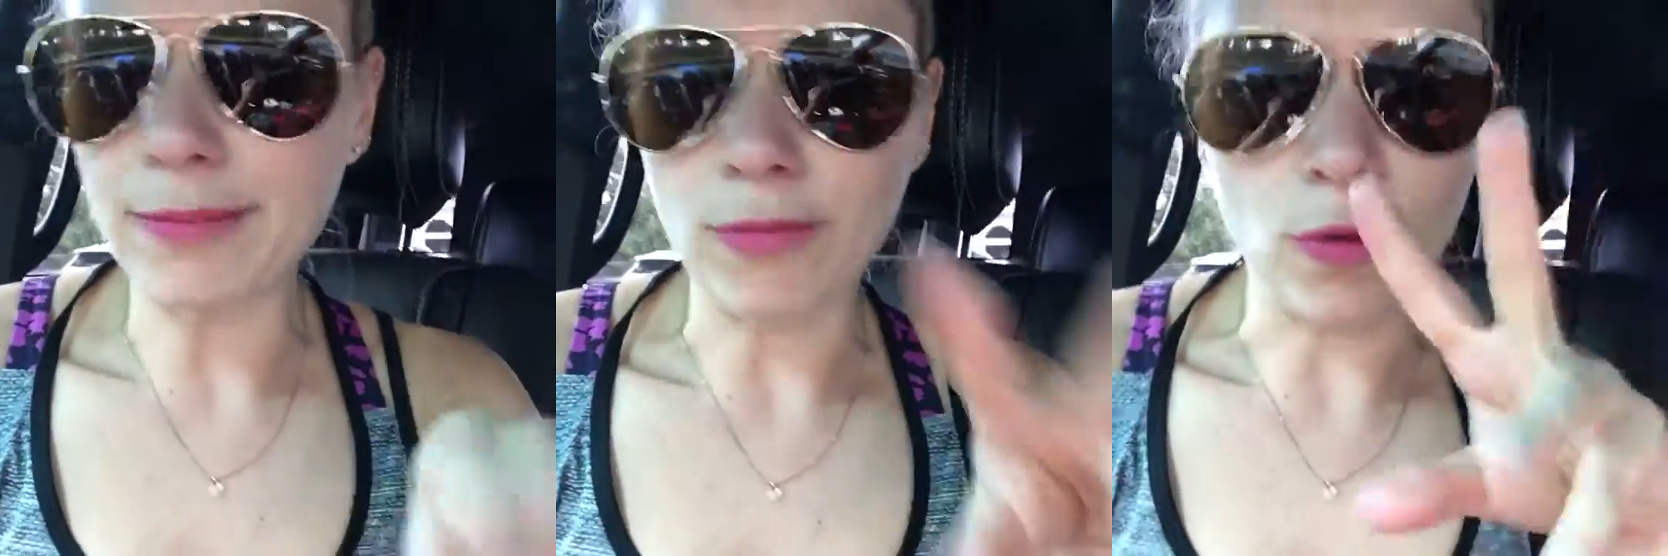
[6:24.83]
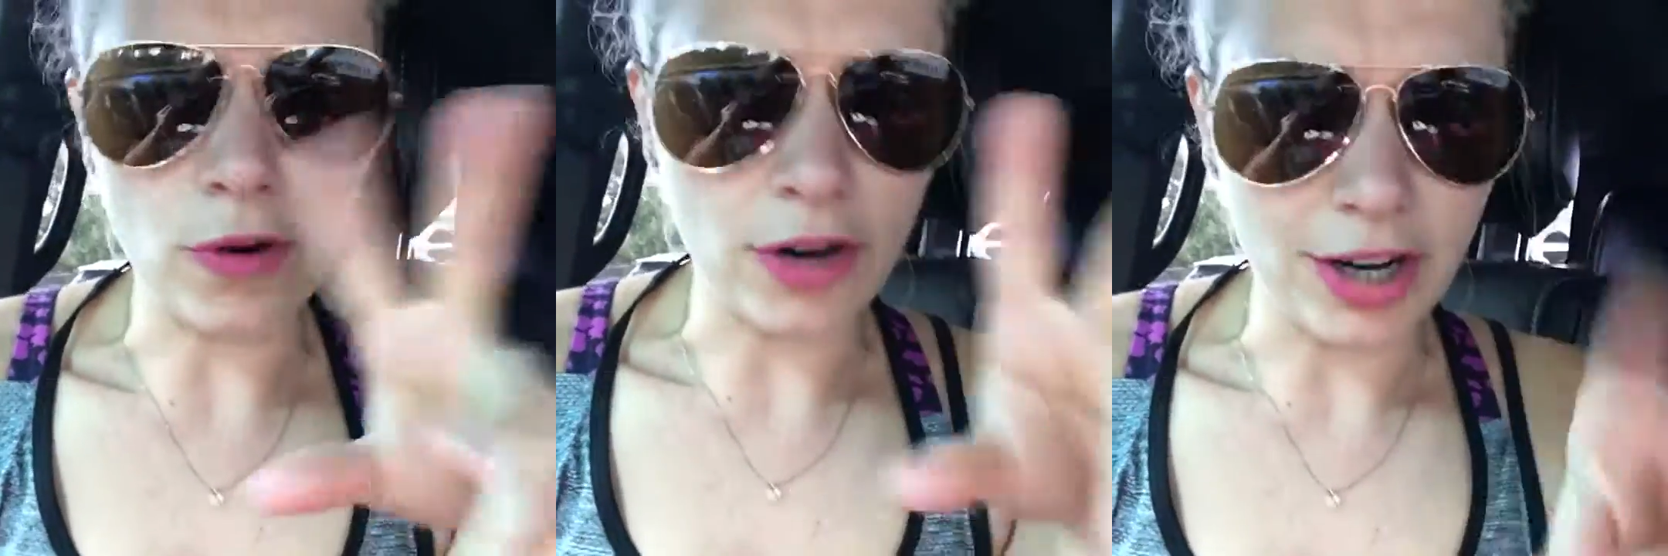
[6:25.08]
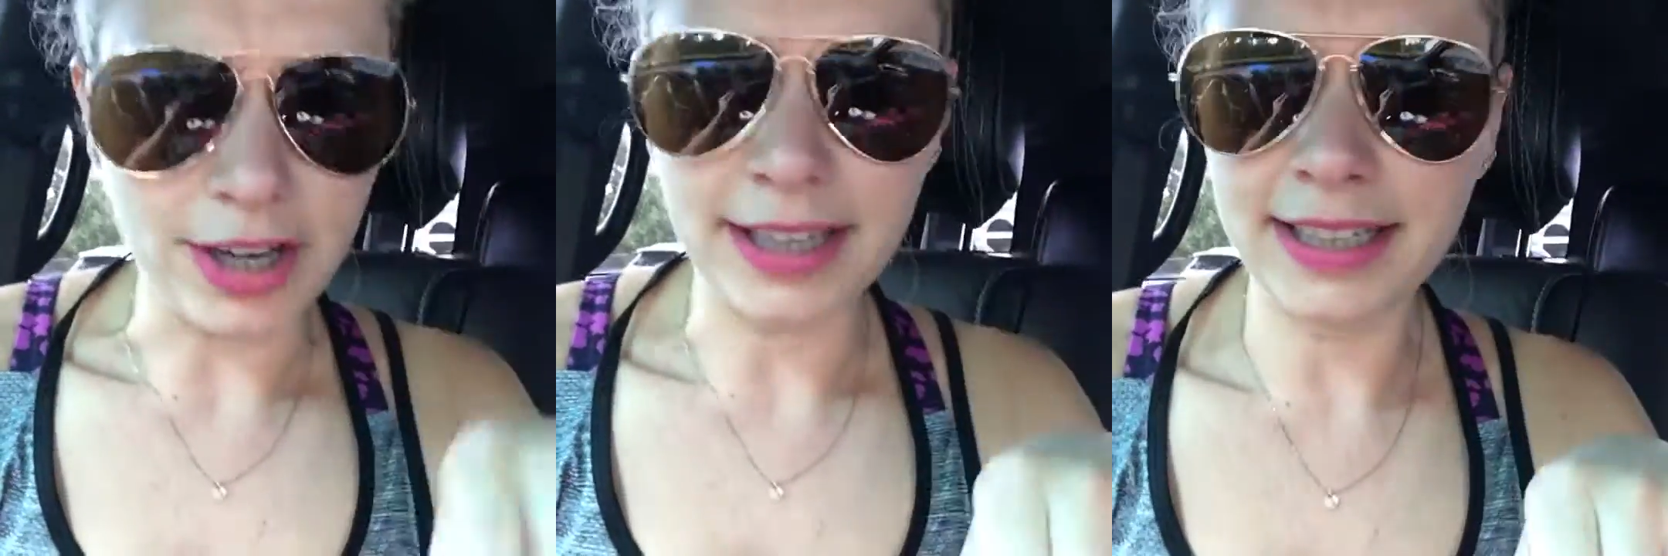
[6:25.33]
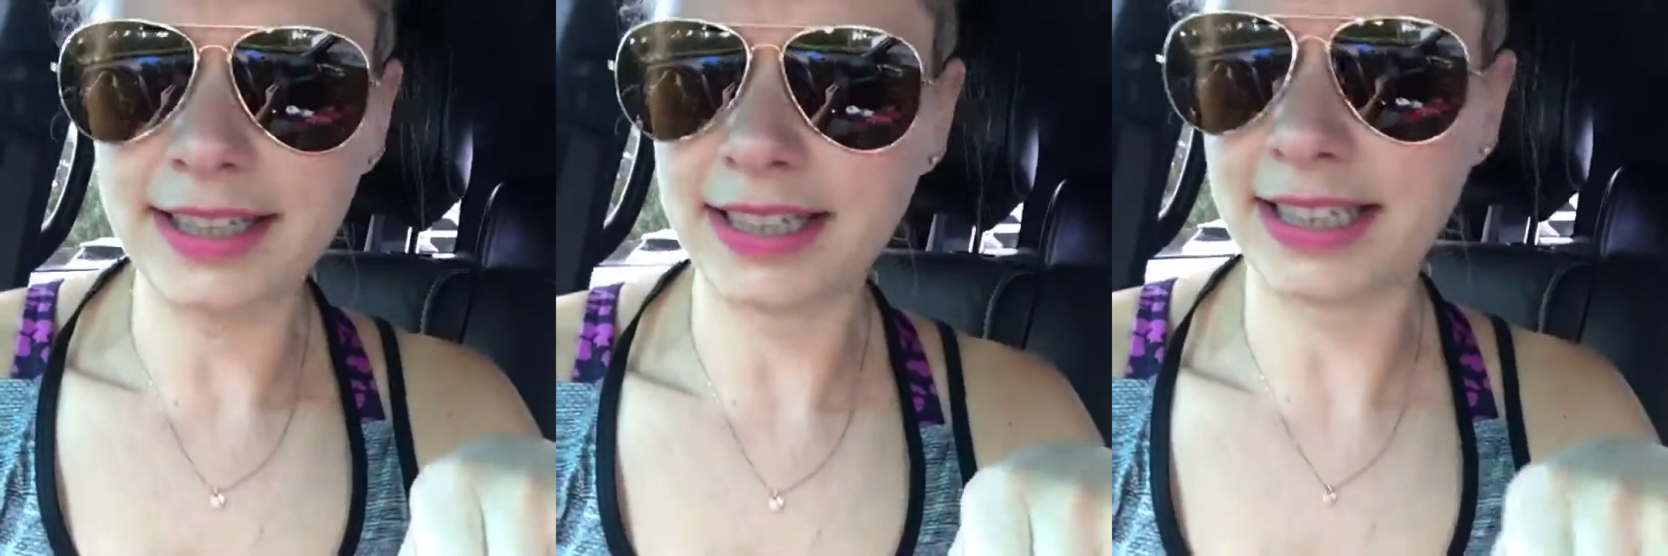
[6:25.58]
more,
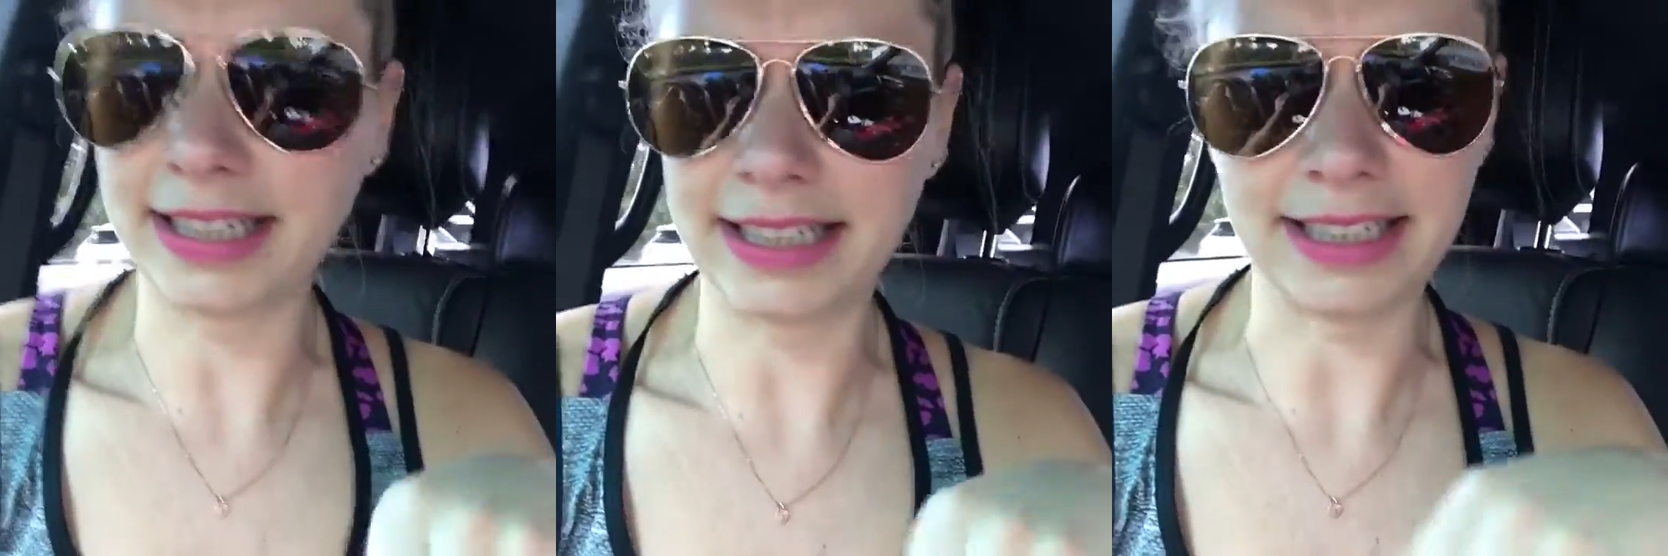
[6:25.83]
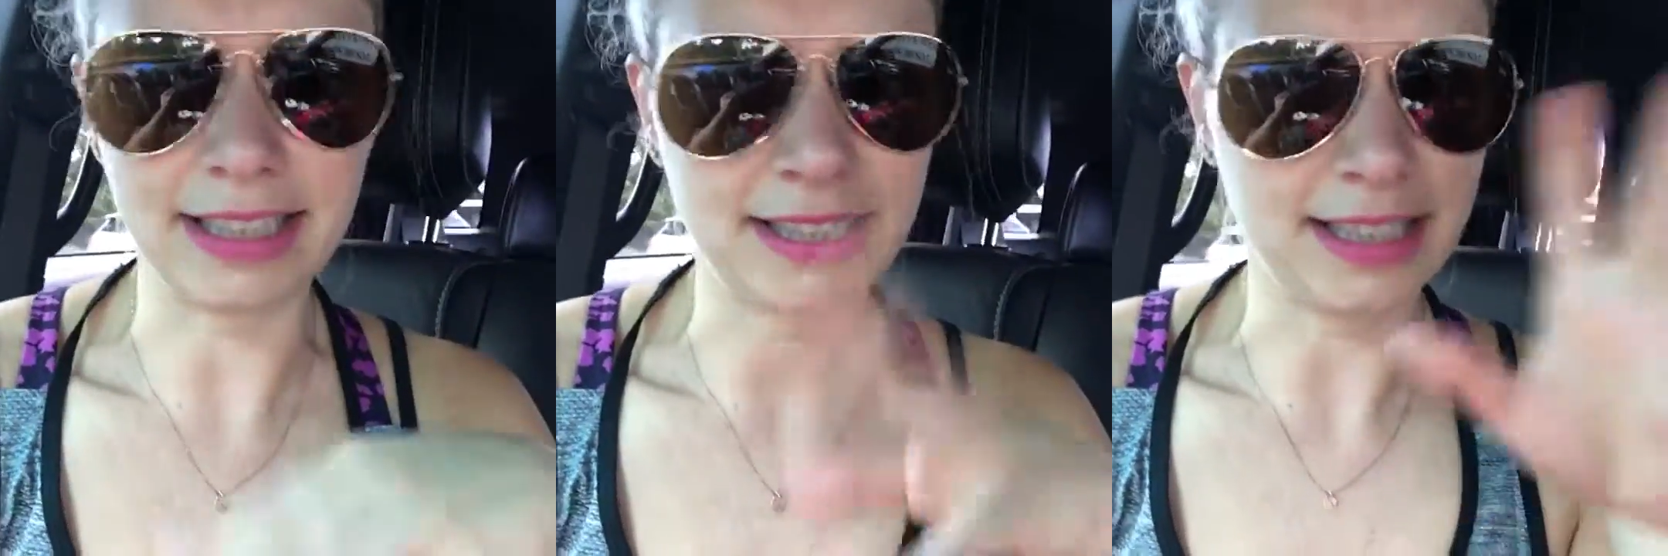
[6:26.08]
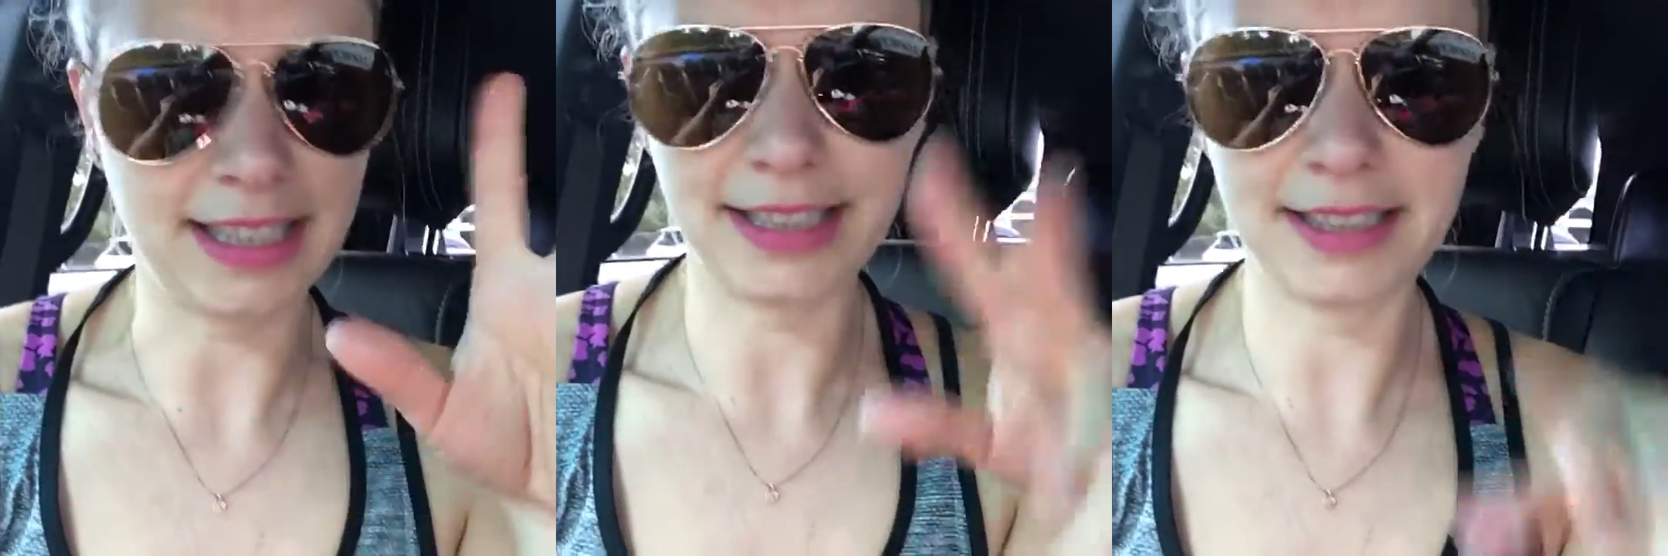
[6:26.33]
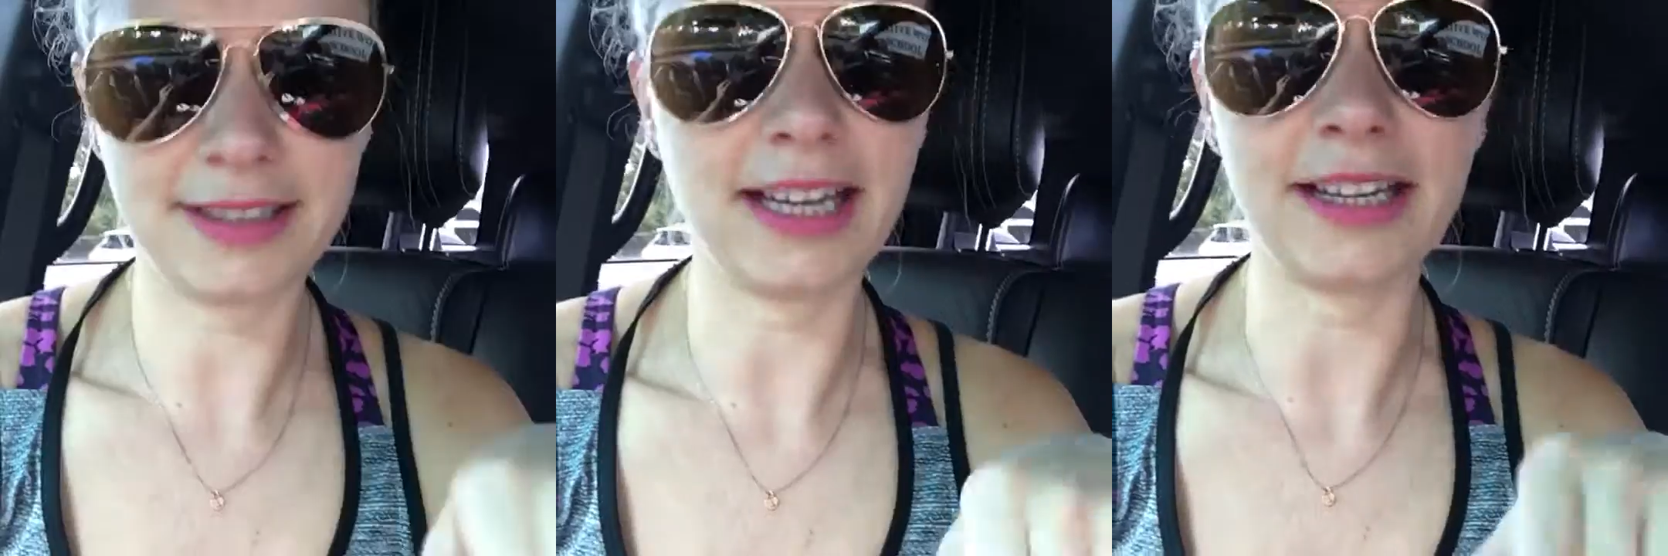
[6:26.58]
uh,
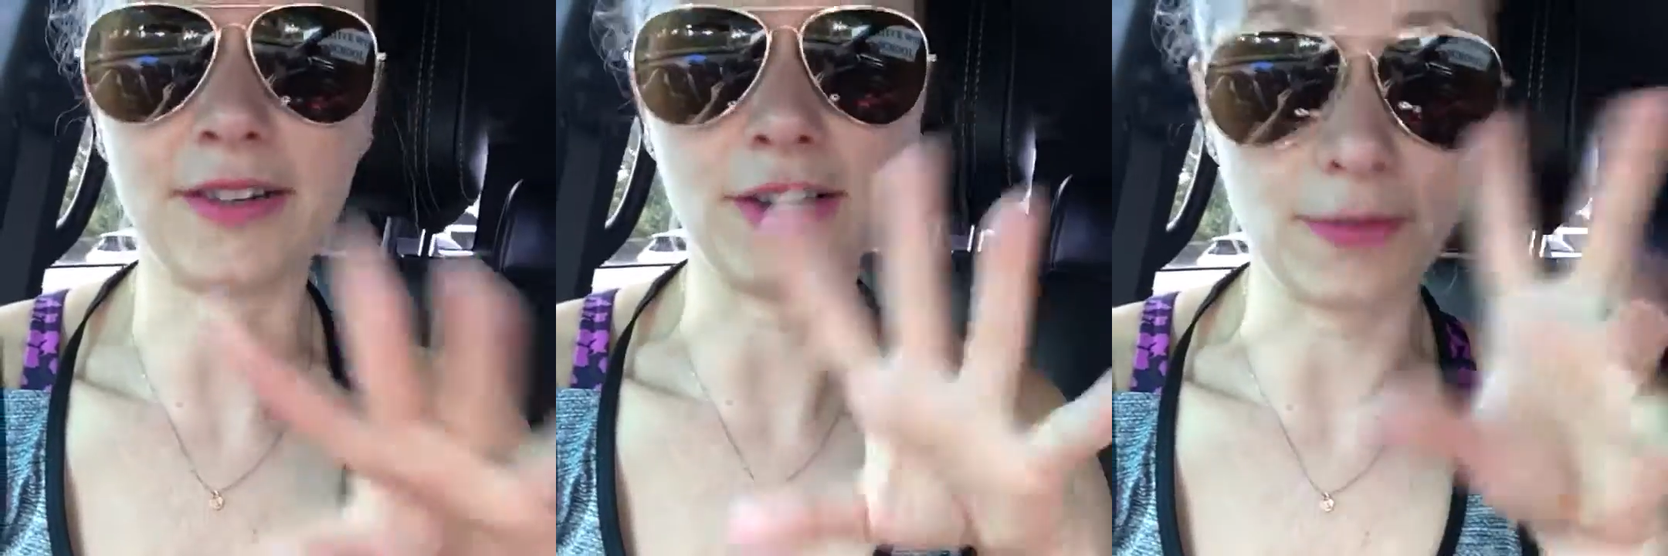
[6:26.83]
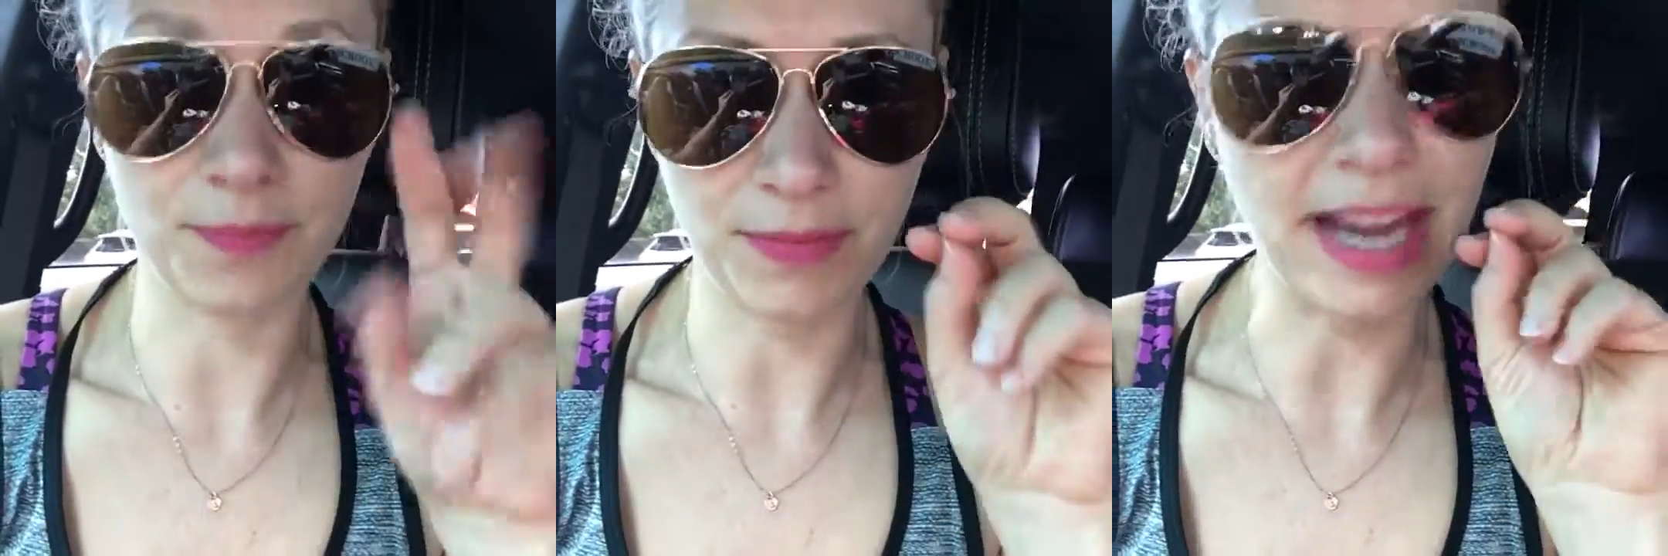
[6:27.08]
I don't know.